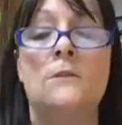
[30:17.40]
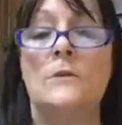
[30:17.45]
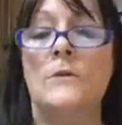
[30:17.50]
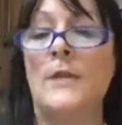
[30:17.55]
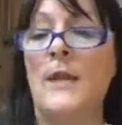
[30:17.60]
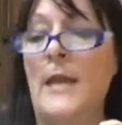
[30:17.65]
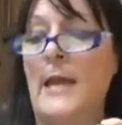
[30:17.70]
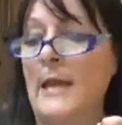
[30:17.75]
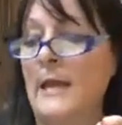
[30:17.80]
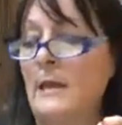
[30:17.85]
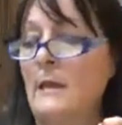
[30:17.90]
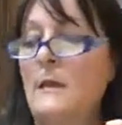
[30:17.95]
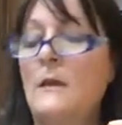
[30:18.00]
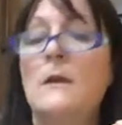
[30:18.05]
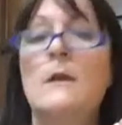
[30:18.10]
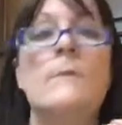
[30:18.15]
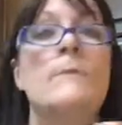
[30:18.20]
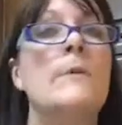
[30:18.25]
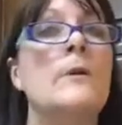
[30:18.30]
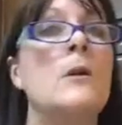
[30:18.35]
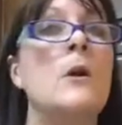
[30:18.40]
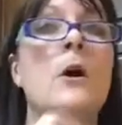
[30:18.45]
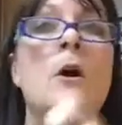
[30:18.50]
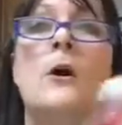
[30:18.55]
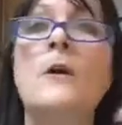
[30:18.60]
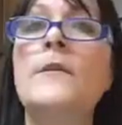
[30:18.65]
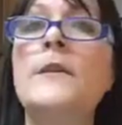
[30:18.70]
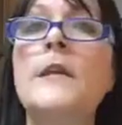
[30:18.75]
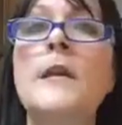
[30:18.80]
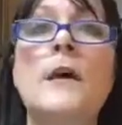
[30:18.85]
okay? But
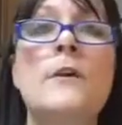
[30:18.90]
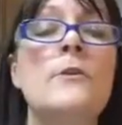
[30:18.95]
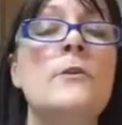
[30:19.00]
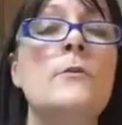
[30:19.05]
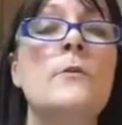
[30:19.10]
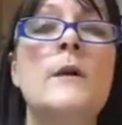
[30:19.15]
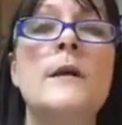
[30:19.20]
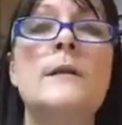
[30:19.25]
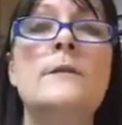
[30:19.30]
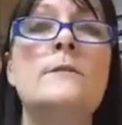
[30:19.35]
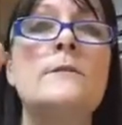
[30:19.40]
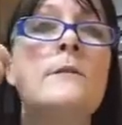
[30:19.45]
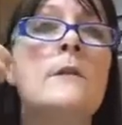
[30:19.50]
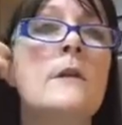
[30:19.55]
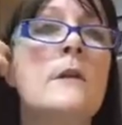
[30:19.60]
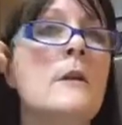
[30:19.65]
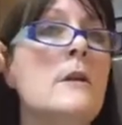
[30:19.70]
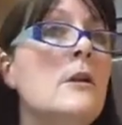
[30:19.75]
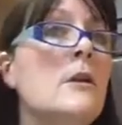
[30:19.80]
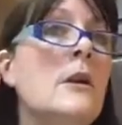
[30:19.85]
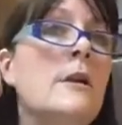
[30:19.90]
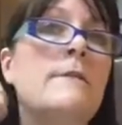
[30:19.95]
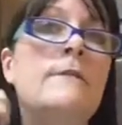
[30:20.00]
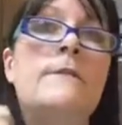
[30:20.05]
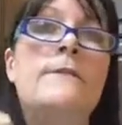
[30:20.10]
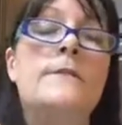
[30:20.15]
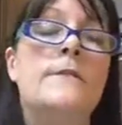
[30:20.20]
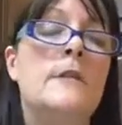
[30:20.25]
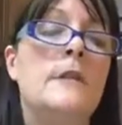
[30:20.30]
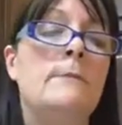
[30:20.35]
all the other ones, you know,
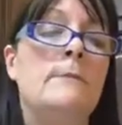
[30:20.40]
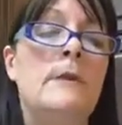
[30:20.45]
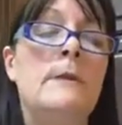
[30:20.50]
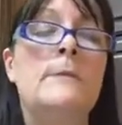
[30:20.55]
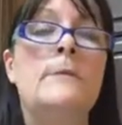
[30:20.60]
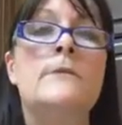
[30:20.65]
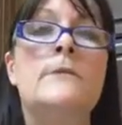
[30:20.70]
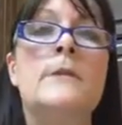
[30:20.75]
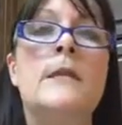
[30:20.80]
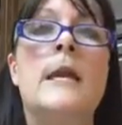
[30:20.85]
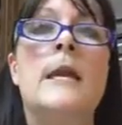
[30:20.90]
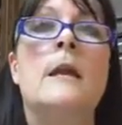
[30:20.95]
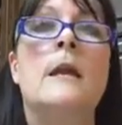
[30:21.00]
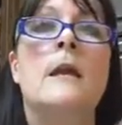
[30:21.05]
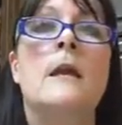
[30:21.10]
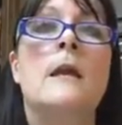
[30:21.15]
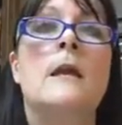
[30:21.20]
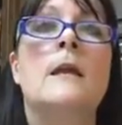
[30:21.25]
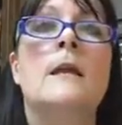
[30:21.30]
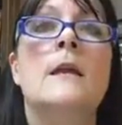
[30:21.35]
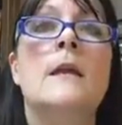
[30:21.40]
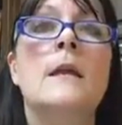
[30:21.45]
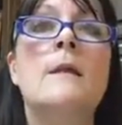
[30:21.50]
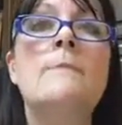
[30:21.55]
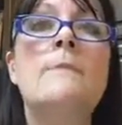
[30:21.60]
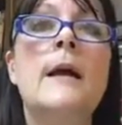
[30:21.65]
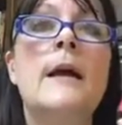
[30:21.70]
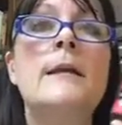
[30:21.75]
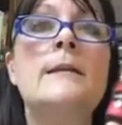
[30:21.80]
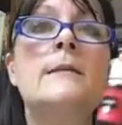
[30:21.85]
I've seen people say,
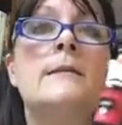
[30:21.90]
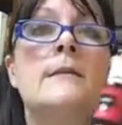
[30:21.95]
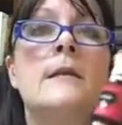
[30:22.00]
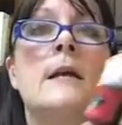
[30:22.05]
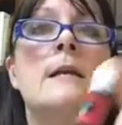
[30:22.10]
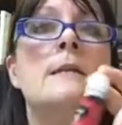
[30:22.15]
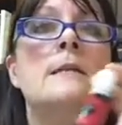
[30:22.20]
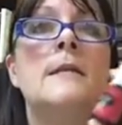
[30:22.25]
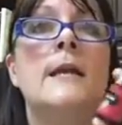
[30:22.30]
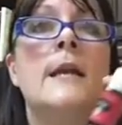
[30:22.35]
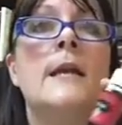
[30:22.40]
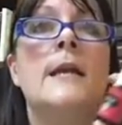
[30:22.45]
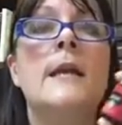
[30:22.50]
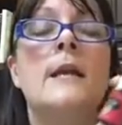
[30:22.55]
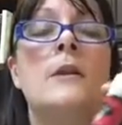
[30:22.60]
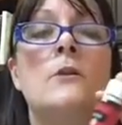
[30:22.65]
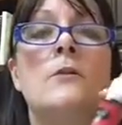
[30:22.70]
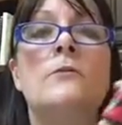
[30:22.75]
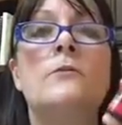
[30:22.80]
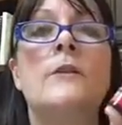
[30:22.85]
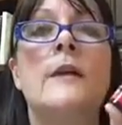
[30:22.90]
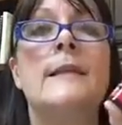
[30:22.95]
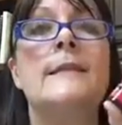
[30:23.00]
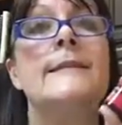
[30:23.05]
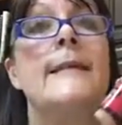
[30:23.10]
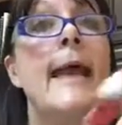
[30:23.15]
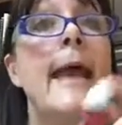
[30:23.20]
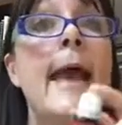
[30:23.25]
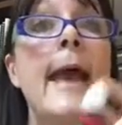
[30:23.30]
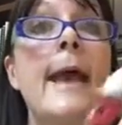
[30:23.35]
can my son take
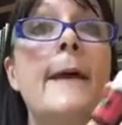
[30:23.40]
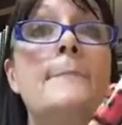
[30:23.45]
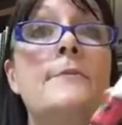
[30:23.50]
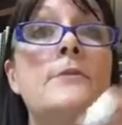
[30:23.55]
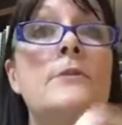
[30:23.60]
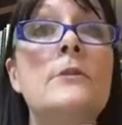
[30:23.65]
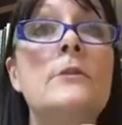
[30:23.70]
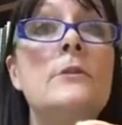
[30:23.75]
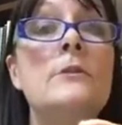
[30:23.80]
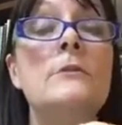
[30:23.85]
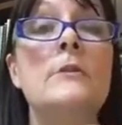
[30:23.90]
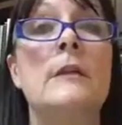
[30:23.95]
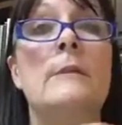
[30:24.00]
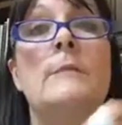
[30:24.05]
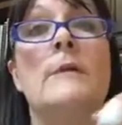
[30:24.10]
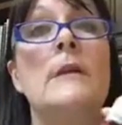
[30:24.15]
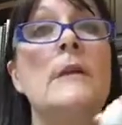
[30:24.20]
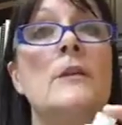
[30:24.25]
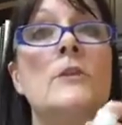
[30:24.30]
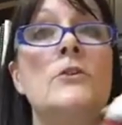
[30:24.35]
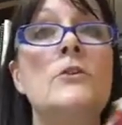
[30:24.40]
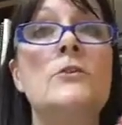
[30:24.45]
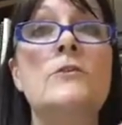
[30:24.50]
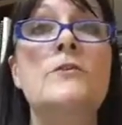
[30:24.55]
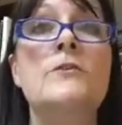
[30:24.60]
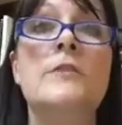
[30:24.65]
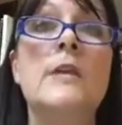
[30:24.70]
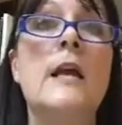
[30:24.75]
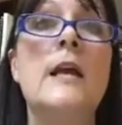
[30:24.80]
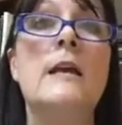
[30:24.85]
Endoflex? Absolutely, because
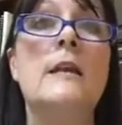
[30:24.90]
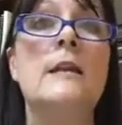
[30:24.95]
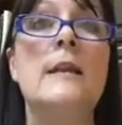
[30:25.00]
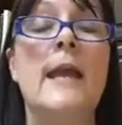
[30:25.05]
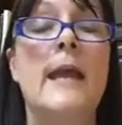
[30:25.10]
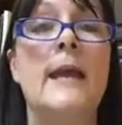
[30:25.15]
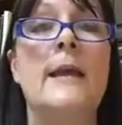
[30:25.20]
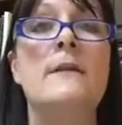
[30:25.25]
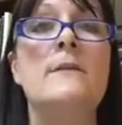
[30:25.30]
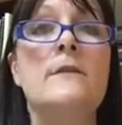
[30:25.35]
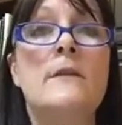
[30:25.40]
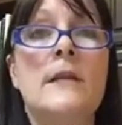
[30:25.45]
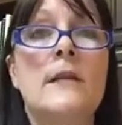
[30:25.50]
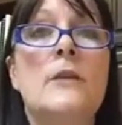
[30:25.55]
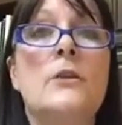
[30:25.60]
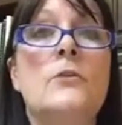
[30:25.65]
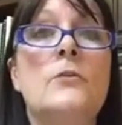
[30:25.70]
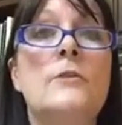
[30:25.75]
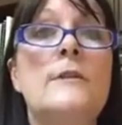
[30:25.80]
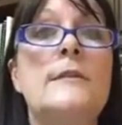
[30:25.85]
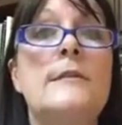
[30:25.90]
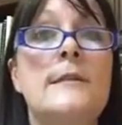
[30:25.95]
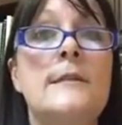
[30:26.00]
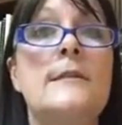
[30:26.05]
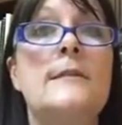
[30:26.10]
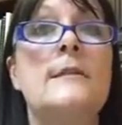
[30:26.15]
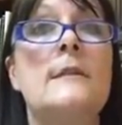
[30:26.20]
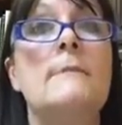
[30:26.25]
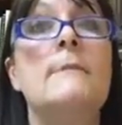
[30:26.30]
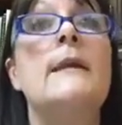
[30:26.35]
your son has an endocrine
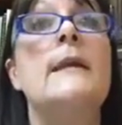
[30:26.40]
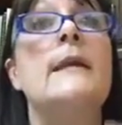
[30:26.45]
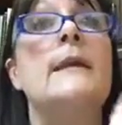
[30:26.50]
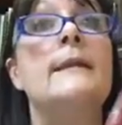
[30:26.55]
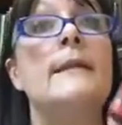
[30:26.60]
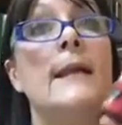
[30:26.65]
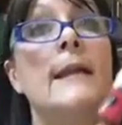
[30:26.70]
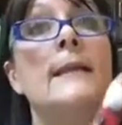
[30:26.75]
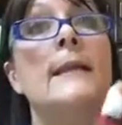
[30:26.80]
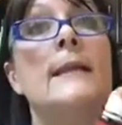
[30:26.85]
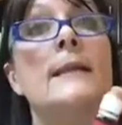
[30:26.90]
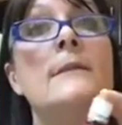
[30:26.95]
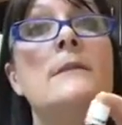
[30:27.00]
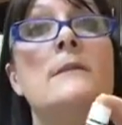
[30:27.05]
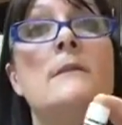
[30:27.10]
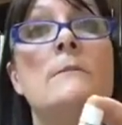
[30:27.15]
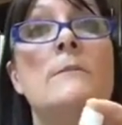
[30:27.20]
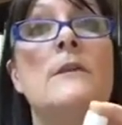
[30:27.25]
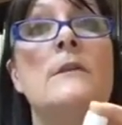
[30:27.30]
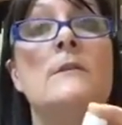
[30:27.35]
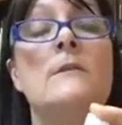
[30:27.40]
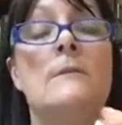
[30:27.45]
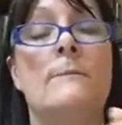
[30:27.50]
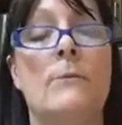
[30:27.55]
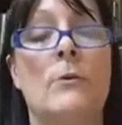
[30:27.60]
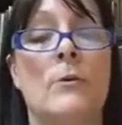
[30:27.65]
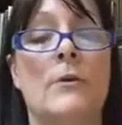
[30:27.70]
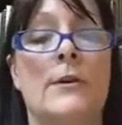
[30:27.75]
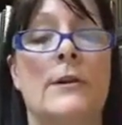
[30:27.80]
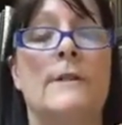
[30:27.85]
system that needs to be
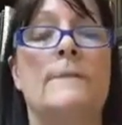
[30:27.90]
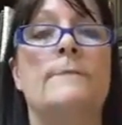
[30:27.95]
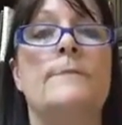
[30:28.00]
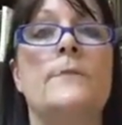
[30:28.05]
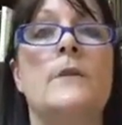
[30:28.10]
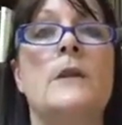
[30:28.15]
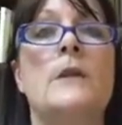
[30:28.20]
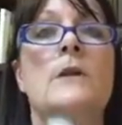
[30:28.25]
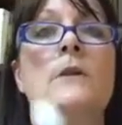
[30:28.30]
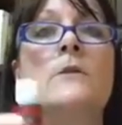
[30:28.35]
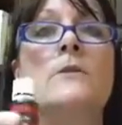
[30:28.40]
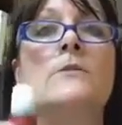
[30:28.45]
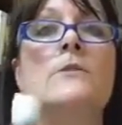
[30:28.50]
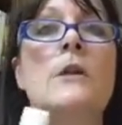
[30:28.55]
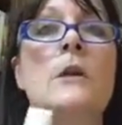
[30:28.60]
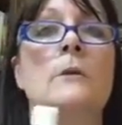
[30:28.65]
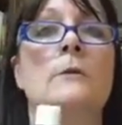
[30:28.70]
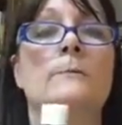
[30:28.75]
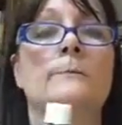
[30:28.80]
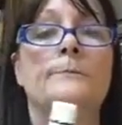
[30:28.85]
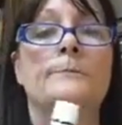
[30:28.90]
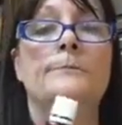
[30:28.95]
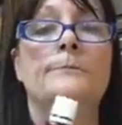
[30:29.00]
supported. So